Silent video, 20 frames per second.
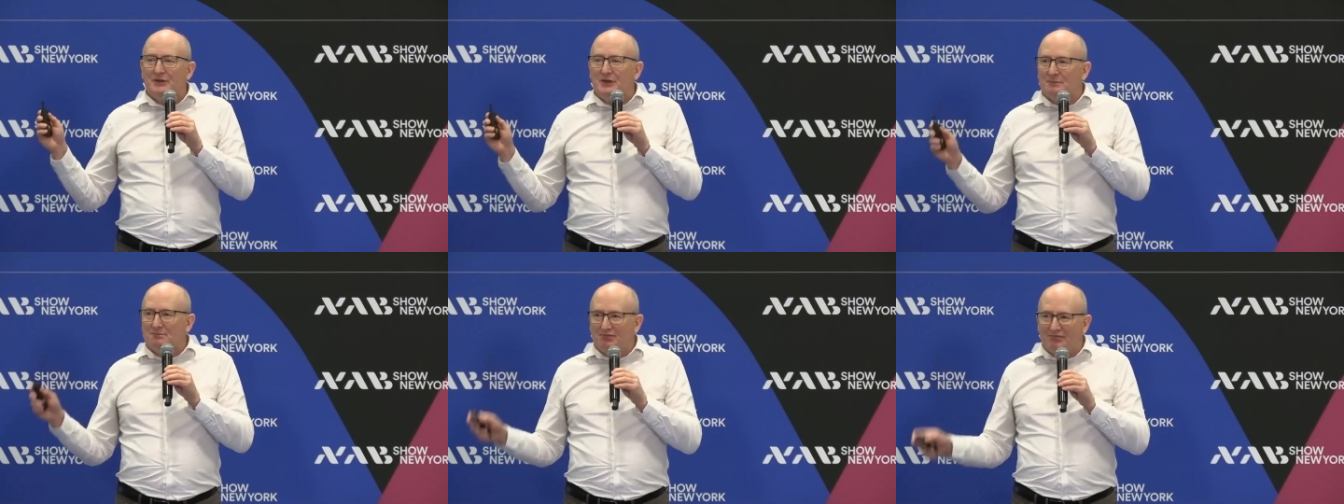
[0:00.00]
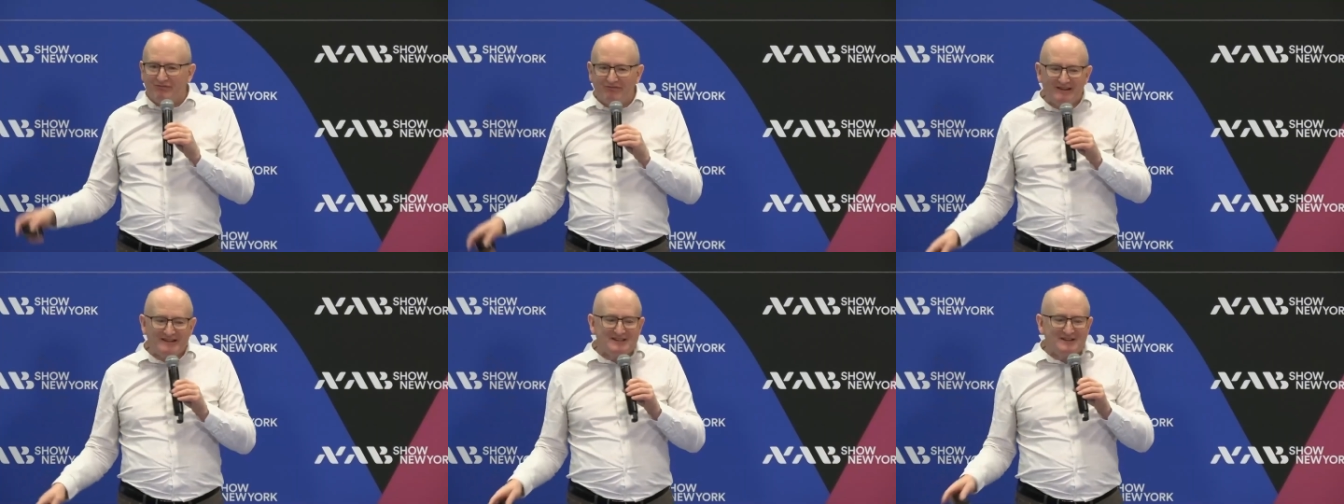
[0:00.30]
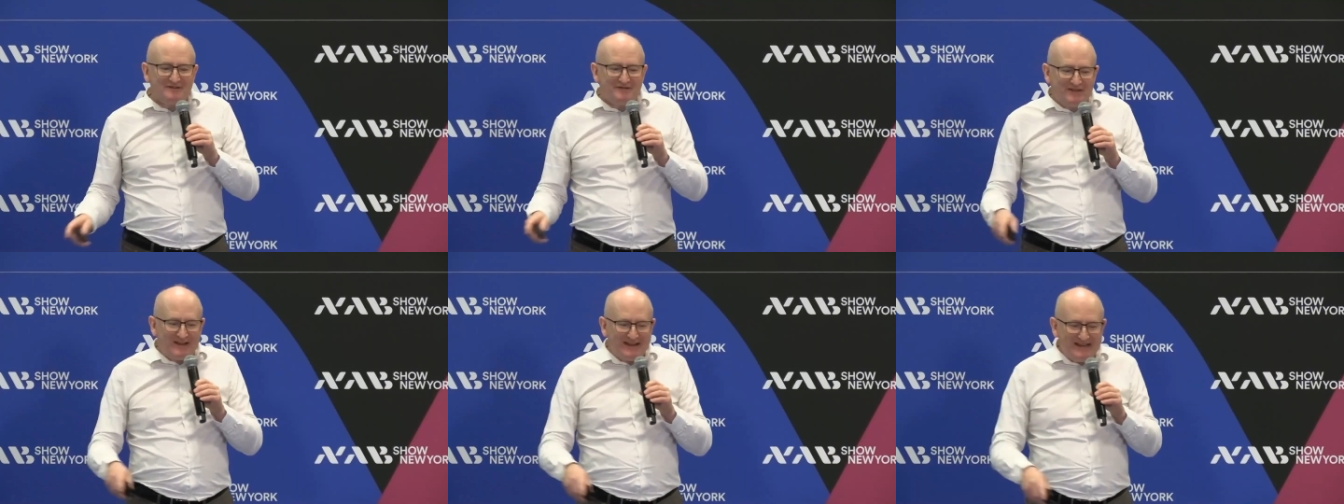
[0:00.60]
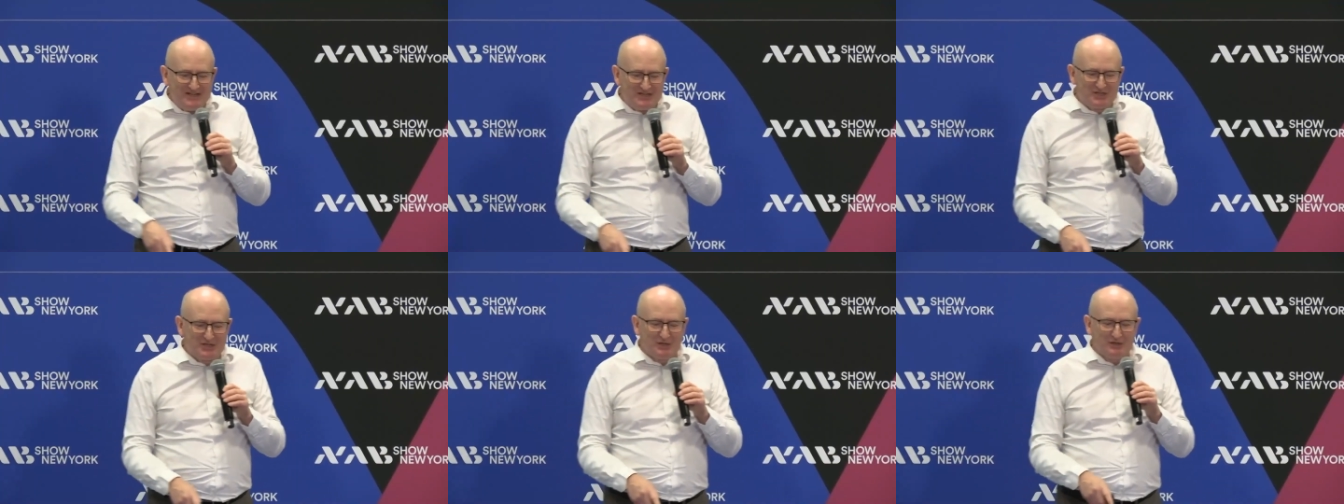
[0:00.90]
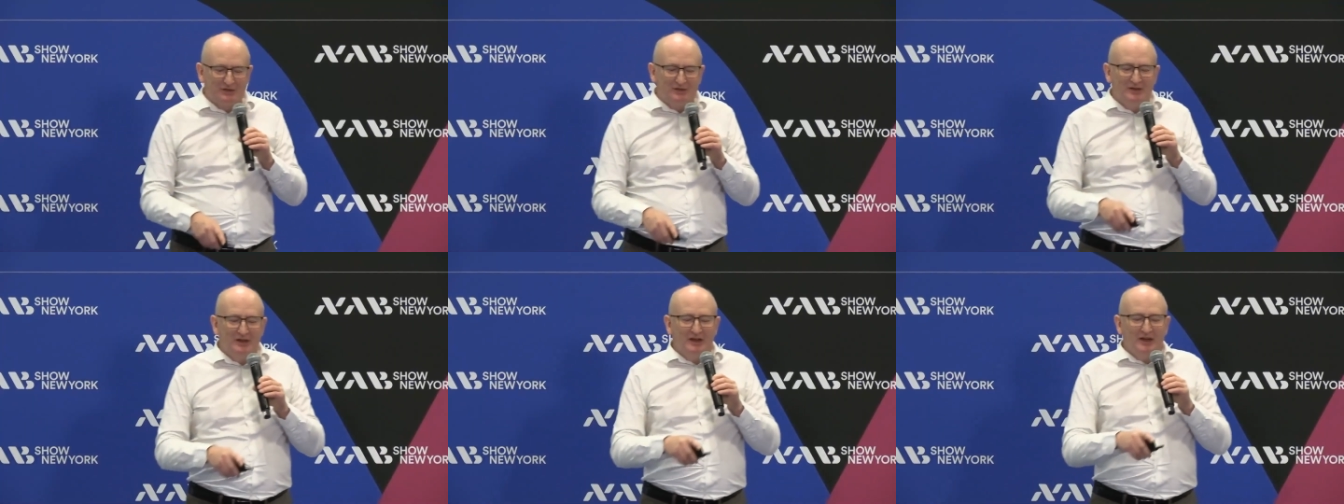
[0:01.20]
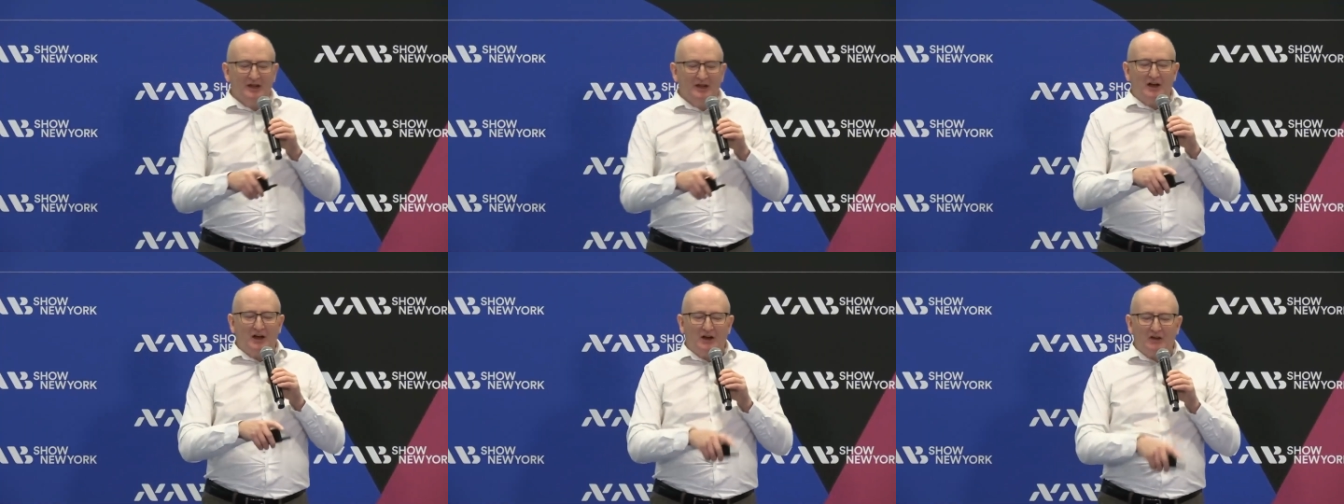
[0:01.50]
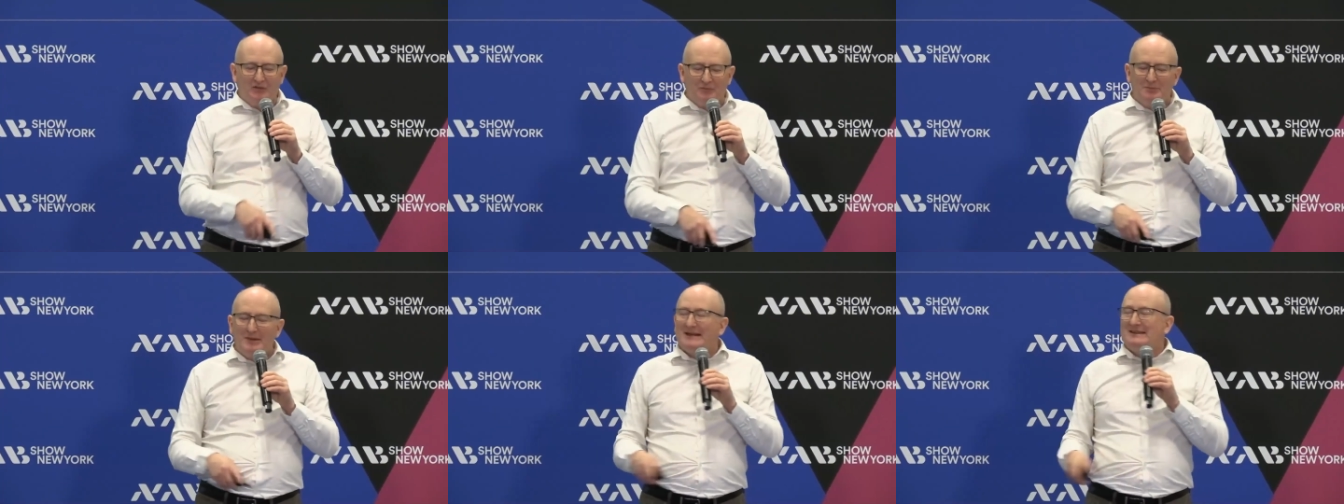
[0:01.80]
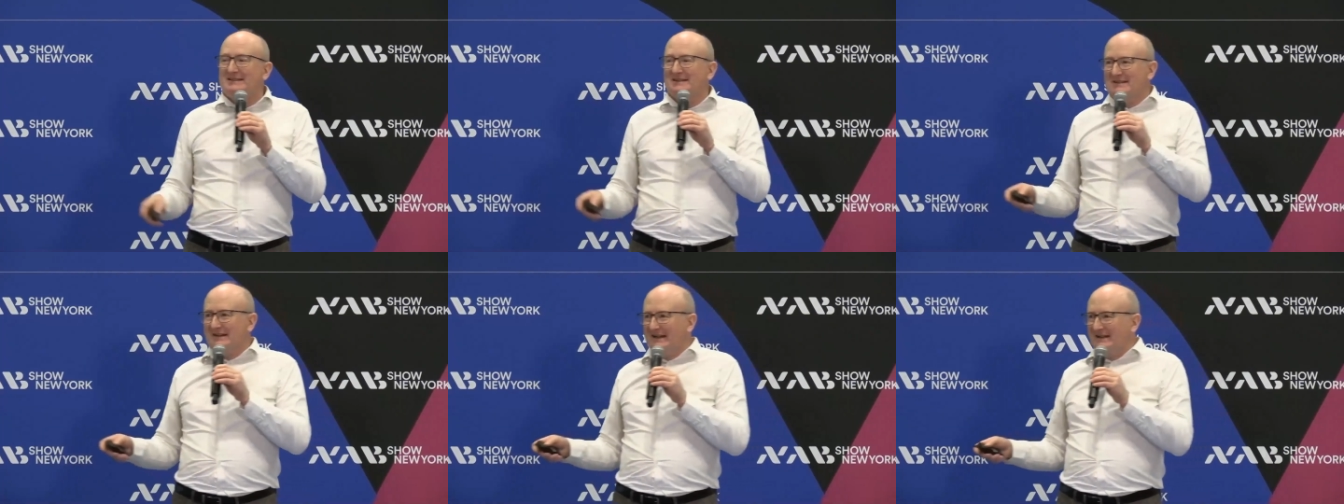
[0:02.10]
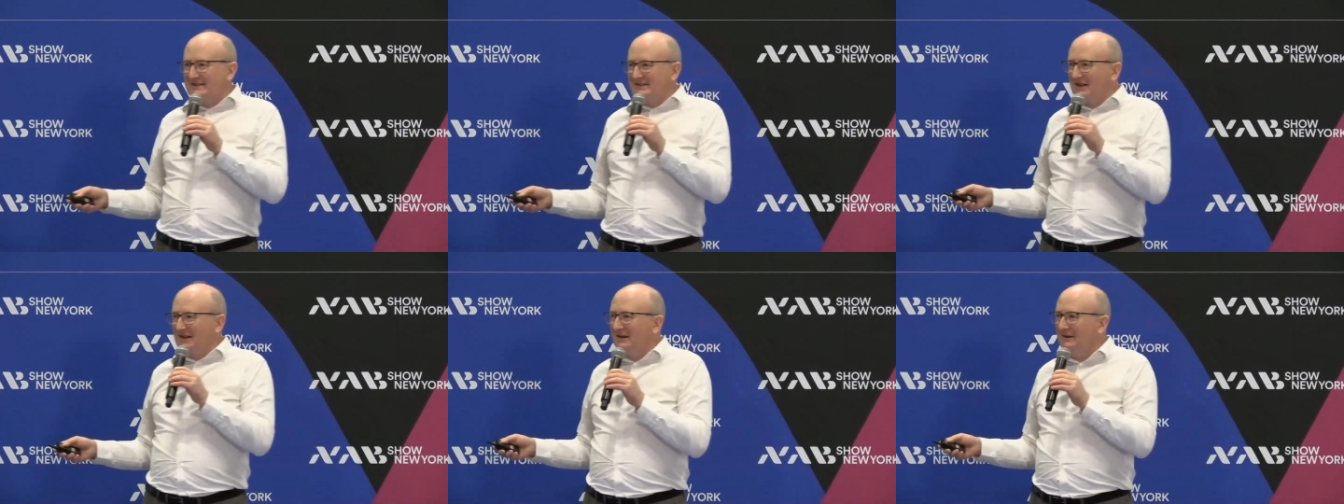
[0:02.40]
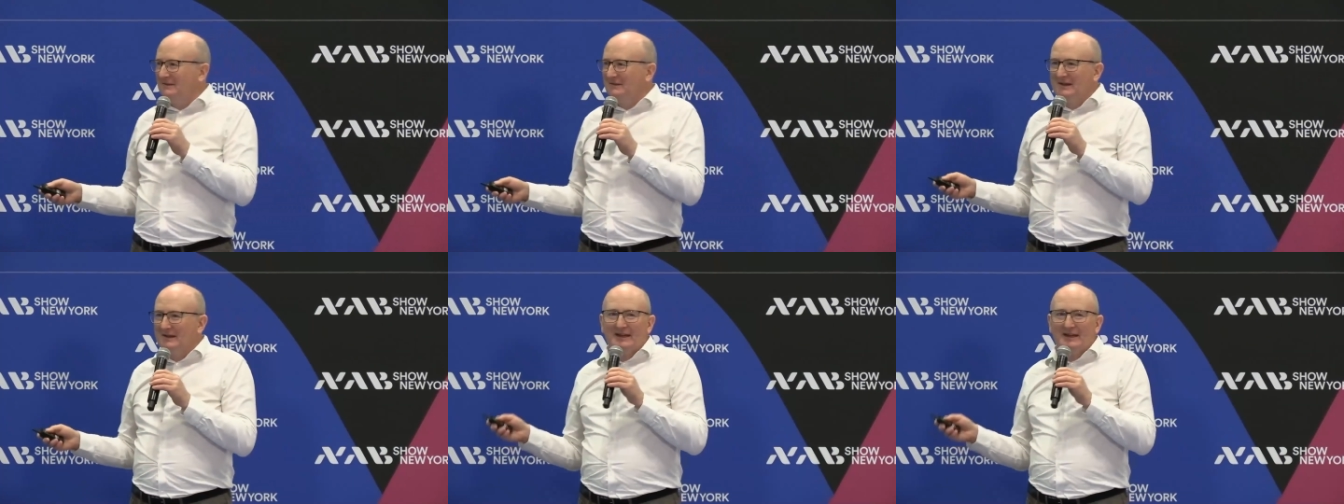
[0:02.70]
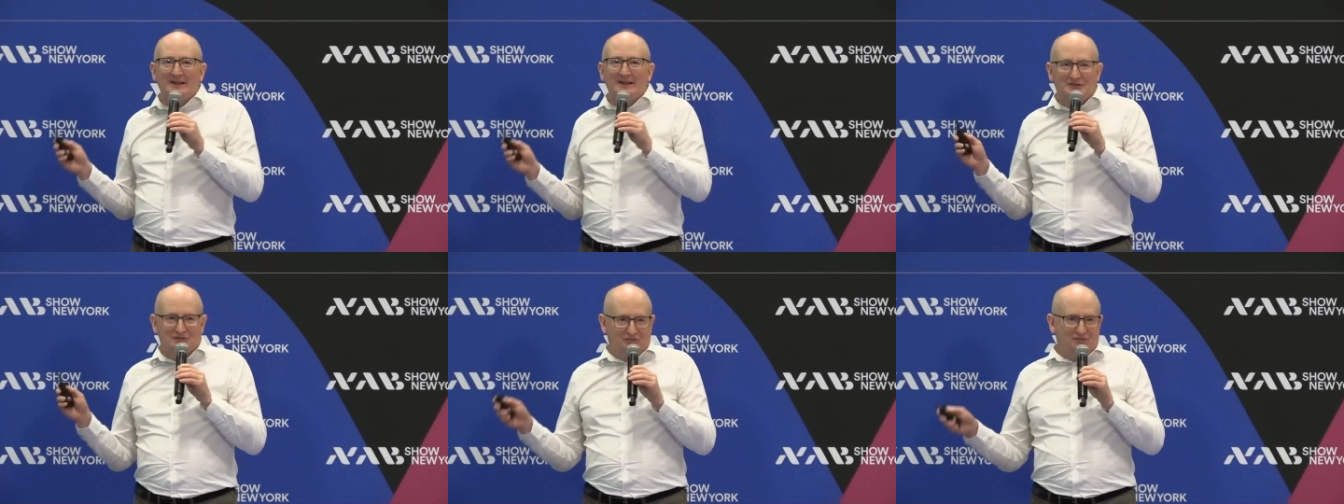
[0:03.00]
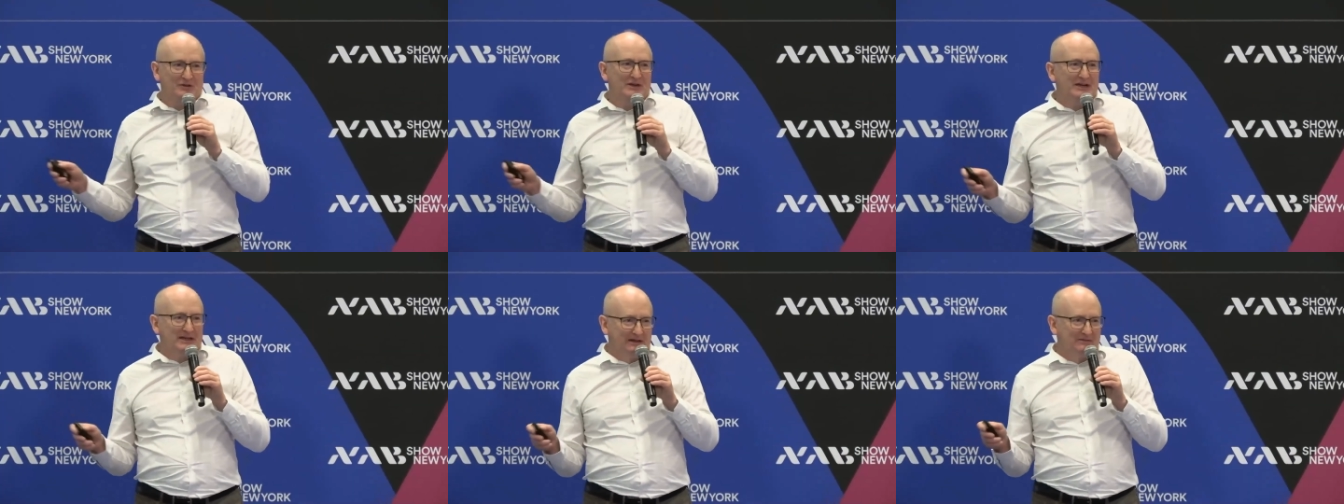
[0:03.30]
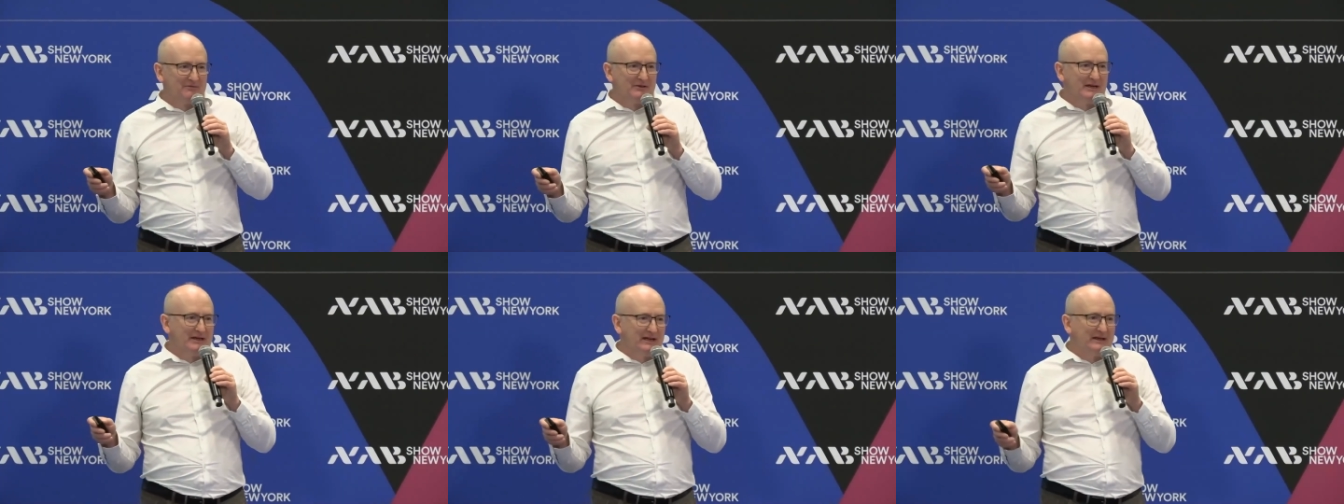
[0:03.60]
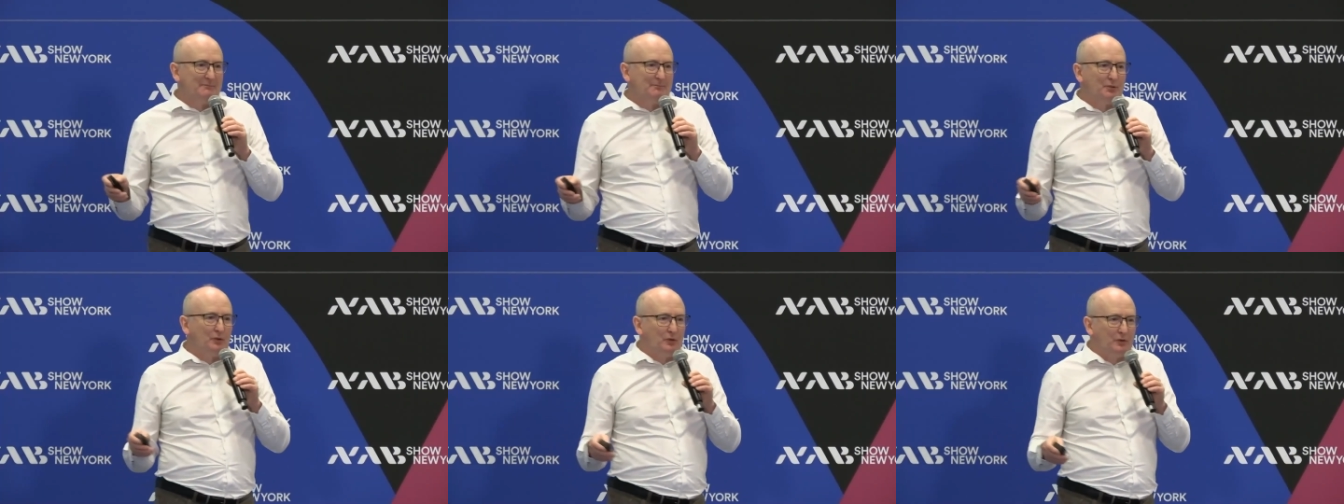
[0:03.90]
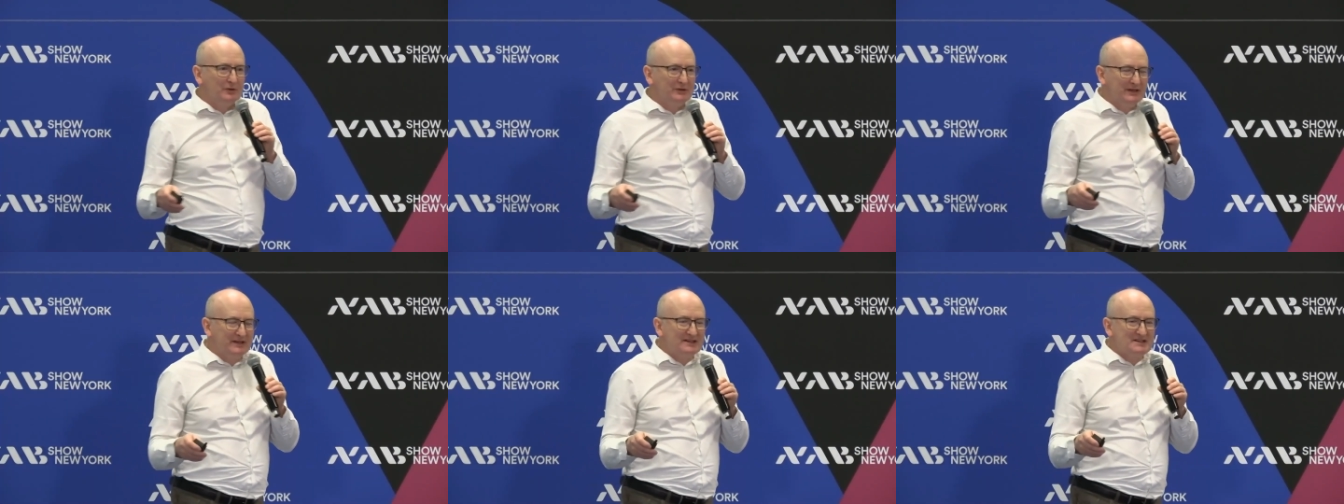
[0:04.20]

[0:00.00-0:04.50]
the preservation of metadata is really, really important.